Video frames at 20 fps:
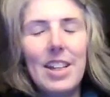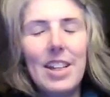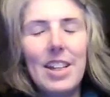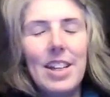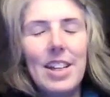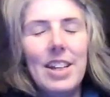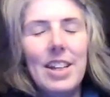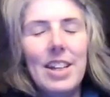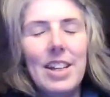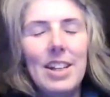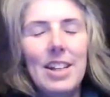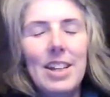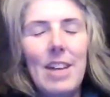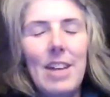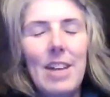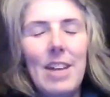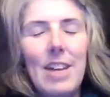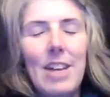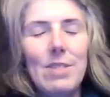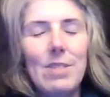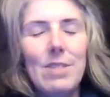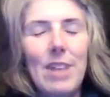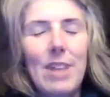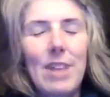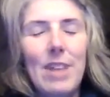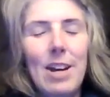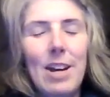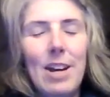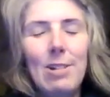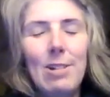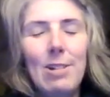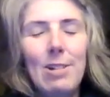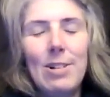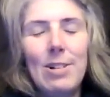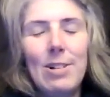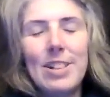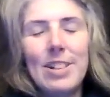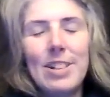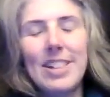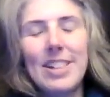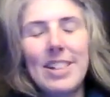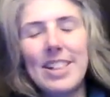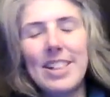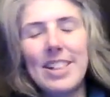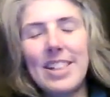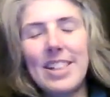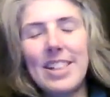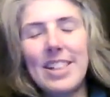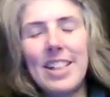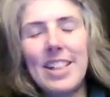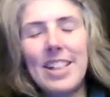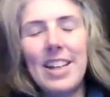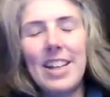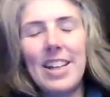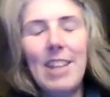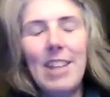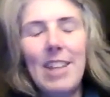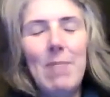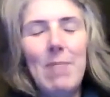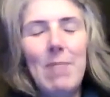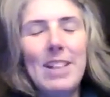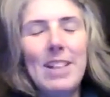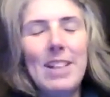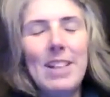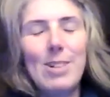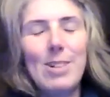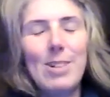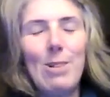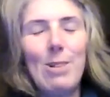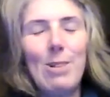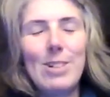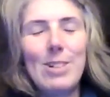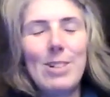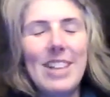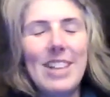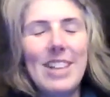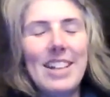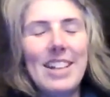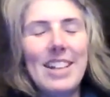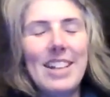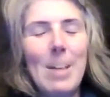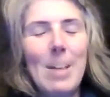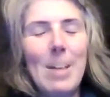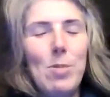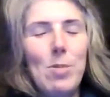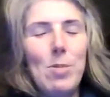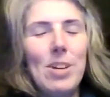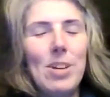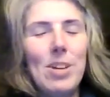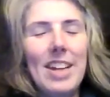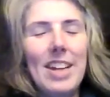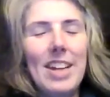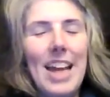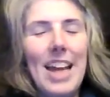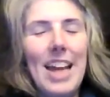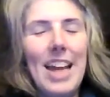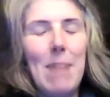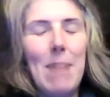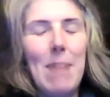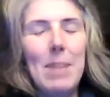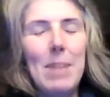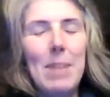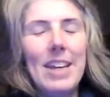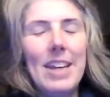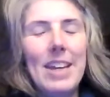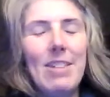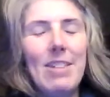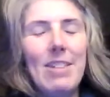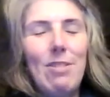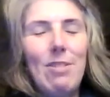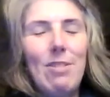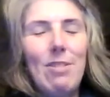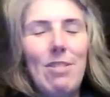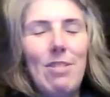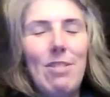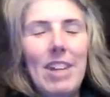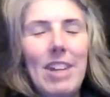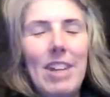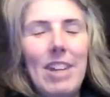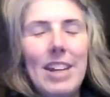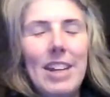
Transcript: And allow it to flow and make the shoulders exceptionally happy and free.